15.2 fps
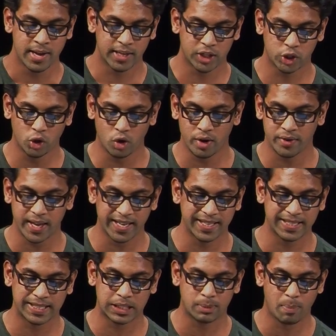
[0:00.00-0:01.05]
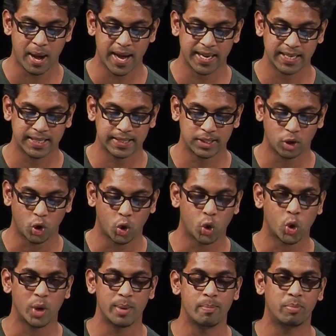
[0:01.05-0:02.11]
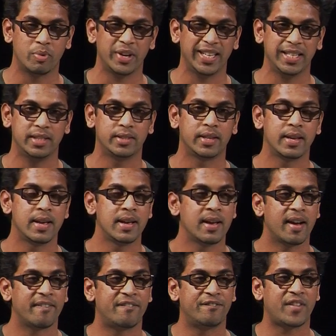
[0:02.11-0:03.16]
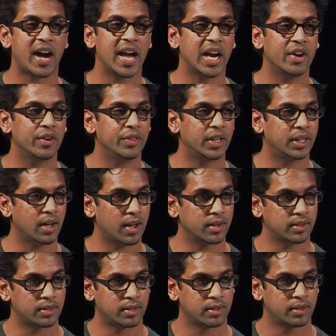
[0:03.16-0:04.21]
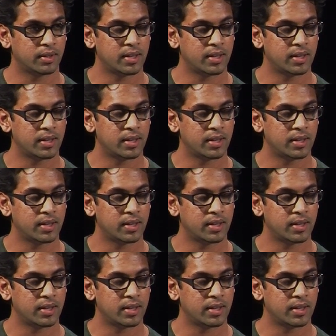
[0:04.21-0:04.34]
A story that inspires awe and breeds a fire in the gut.